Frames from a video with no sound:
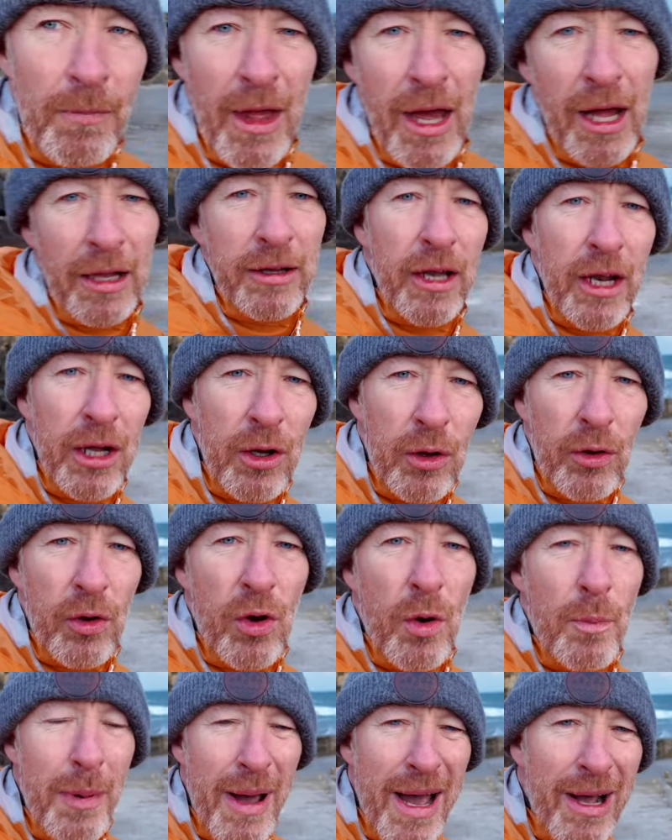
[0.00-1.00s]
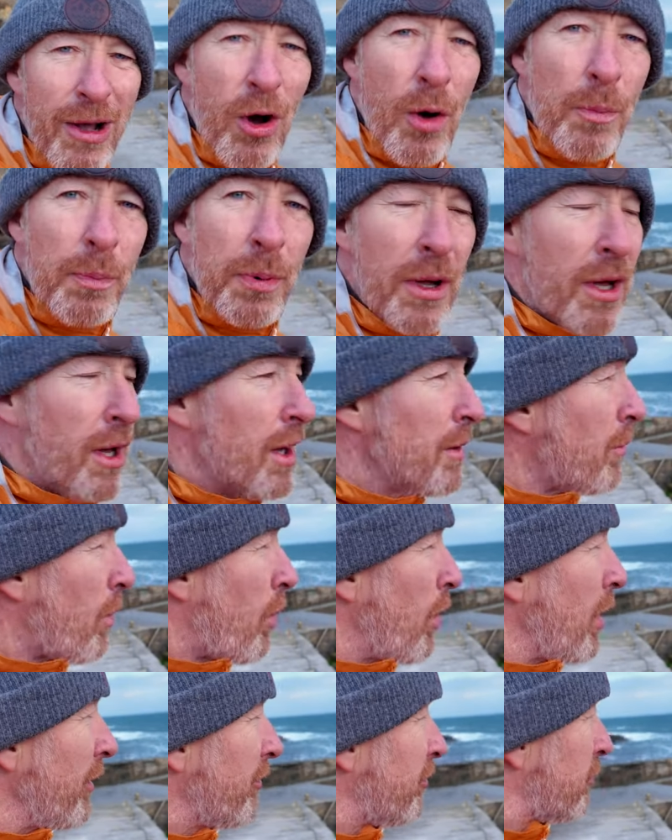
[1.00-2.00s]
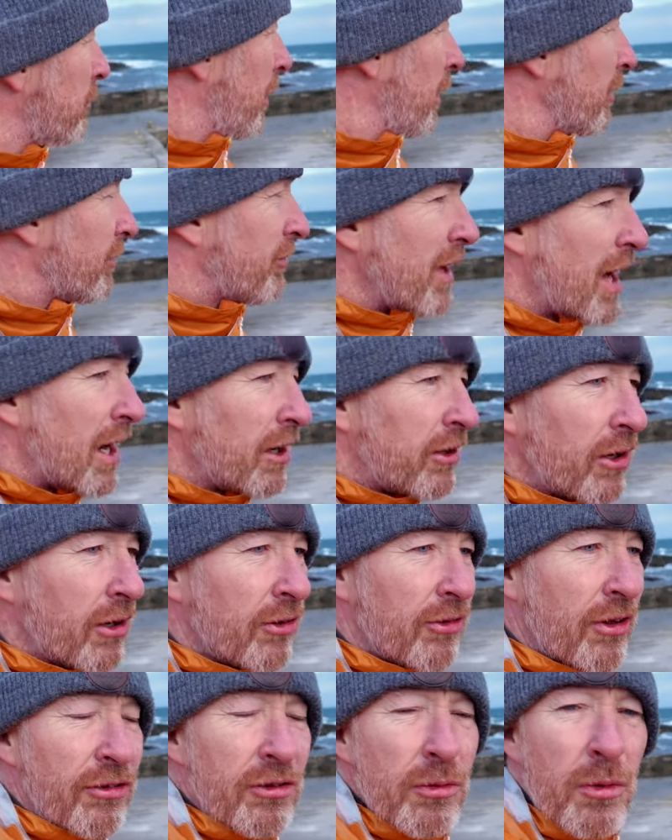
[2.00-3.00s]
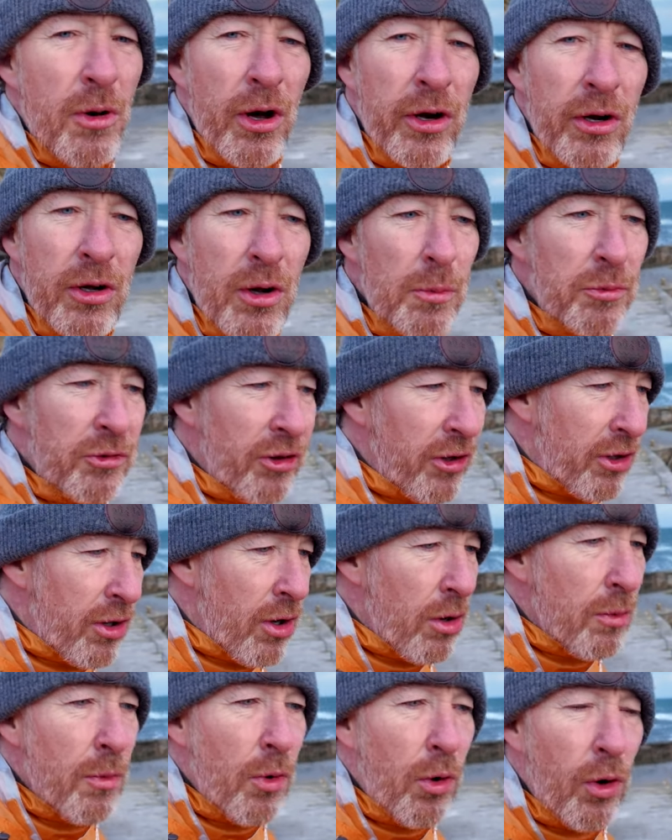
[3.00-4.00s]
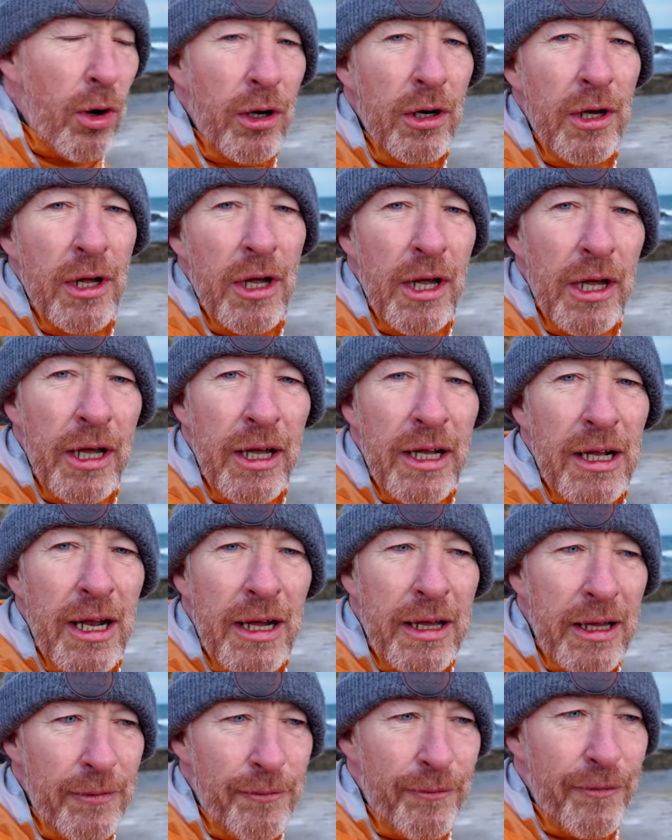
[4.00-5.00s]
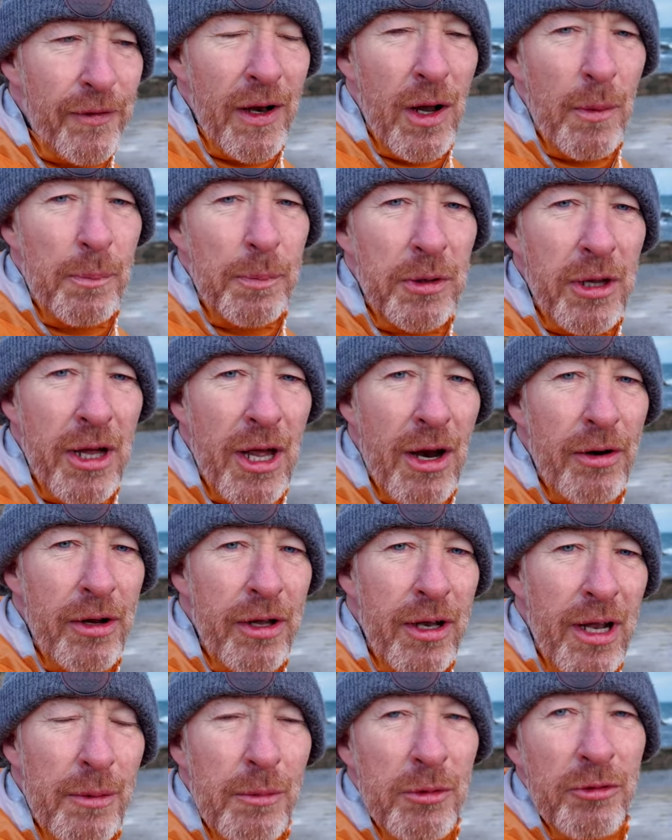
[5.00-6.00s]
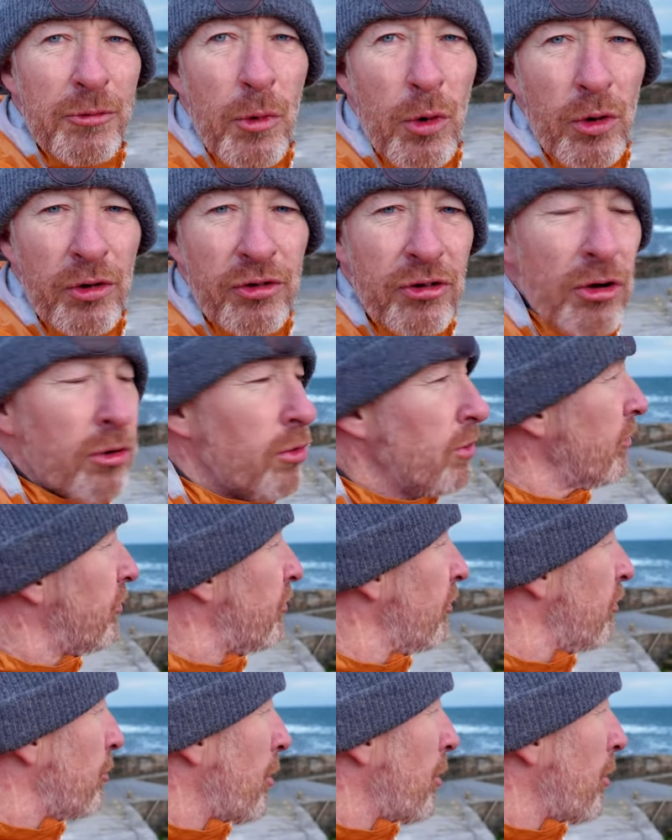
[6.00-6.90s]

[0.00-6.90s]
And then I'm going to go back up more or less to where I started, because as the water comes in now more, it'll kind of fill up the area that was more stones this